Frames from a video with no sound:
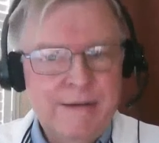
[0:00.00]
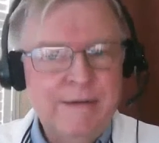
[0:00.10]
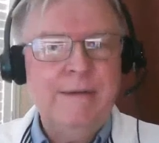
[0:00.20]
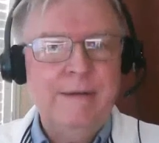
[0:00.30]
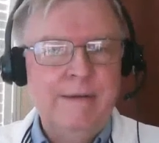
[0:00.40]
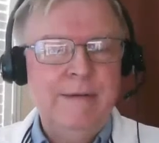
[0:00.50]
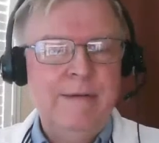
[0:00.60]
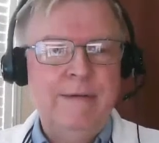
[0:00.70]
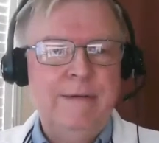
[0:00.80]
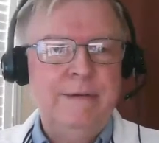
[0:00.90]

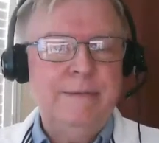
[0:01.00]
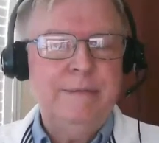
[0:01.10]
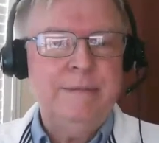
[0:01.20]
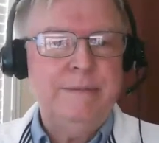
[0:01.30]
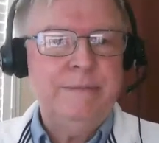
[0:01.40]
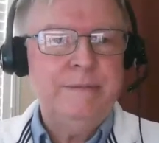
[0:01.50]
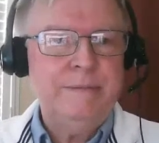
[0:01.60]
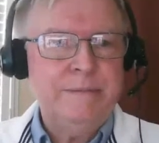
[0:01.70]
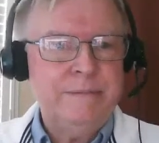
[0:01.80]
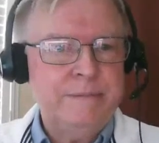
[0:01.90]

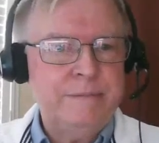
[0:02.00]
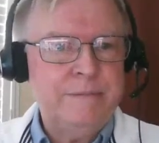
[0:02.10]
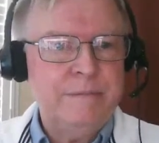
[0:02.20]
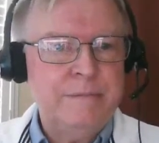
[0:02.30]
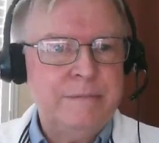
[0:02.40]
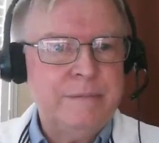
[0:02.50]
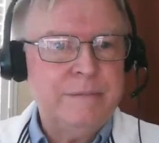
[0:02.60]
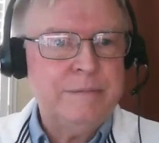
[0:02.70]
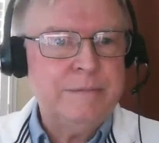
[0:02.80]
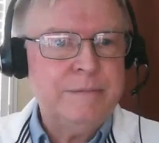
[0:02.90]

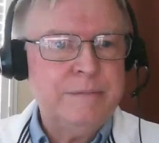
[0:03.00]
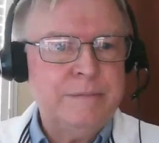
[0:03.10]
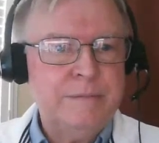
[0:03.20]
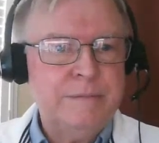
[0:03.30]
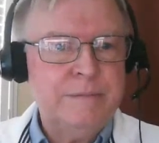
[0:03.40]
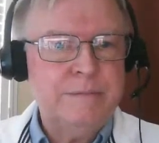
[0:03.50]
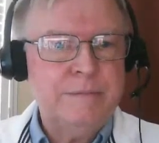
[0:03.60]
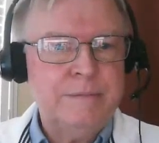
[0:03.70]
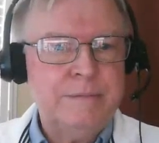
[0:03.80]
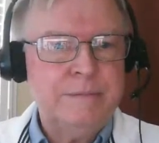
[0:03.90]

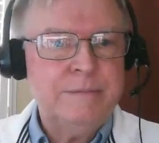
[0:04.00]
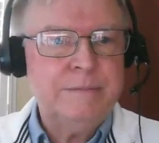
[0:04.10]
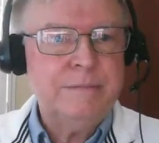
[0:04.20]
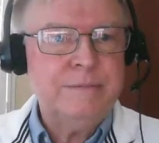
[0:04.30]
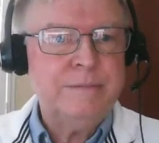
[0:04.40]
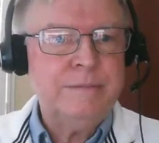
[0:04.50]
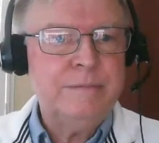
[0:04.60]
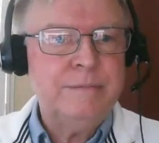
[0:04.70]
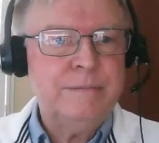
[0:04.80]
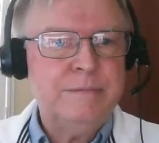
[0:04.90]

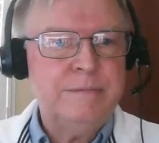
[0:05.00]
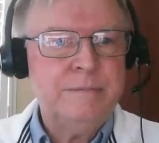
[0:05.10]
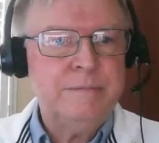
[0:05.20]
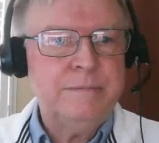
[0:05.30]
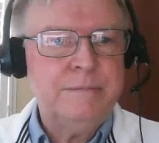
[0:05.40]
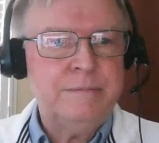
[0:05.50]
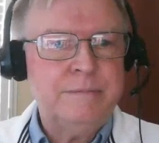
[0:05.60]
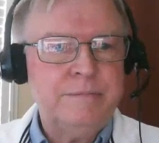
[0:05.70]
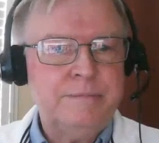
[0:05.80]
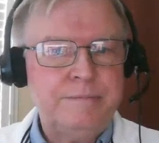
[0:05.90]

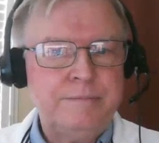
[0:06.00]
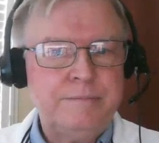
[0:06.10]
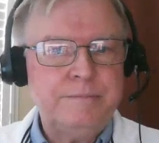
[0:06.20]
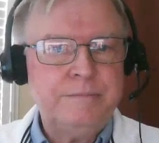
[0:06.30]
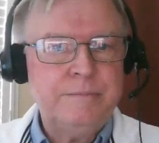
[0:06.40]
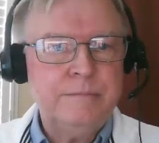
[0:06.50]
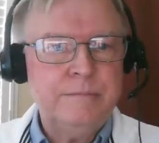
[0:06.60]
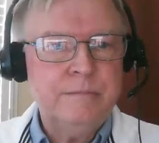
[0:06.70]
[no speech]